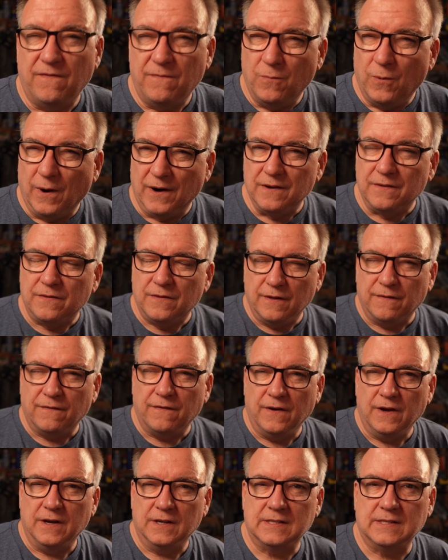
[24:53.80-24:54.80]
one of the
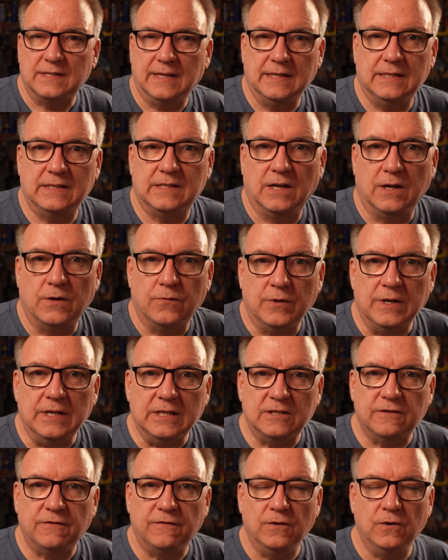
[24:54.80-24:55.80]
first things I
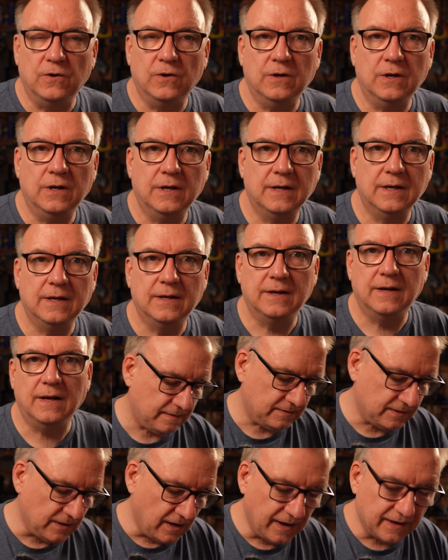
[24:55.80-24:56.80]
reach for.
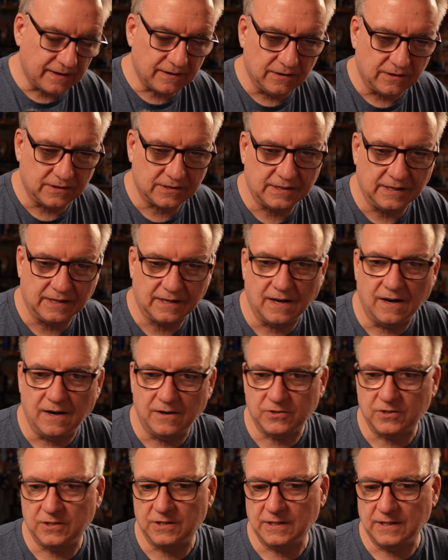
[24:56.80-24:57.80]
diagnostic
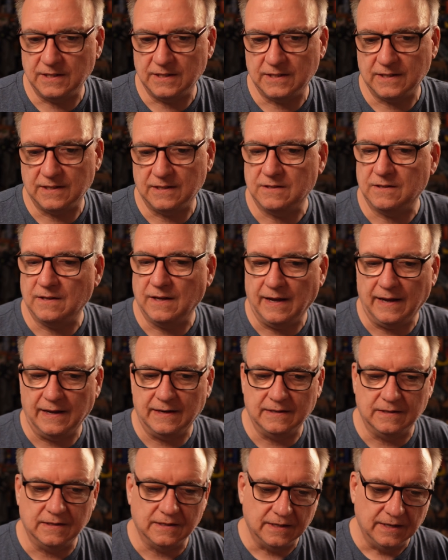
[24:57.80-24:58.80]
cartridges
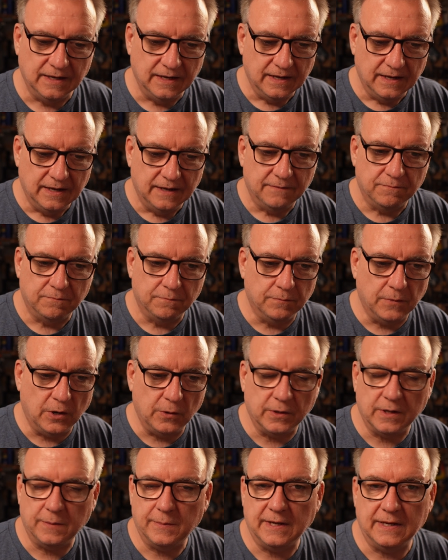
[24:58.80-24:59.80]
and
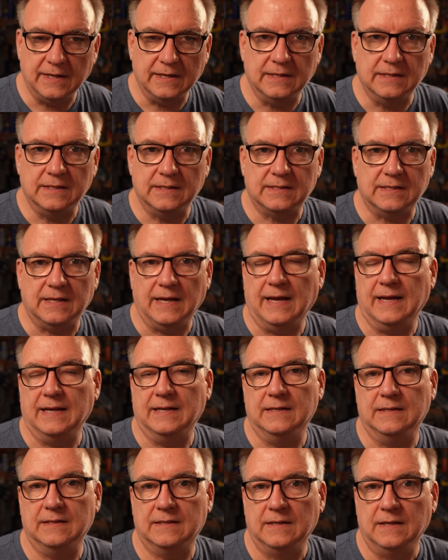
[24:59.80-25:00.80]
multimeters
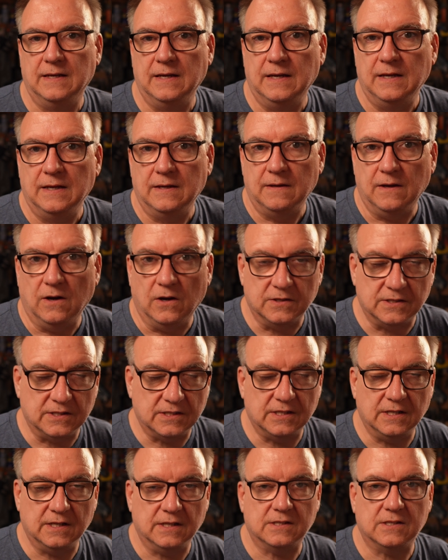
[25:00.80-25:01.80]
and
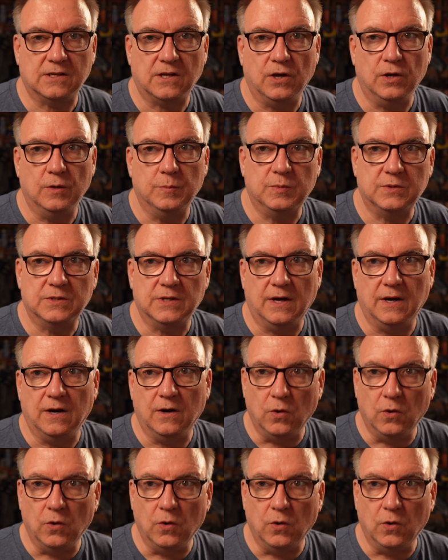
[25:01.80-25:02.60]
oscilloscopes are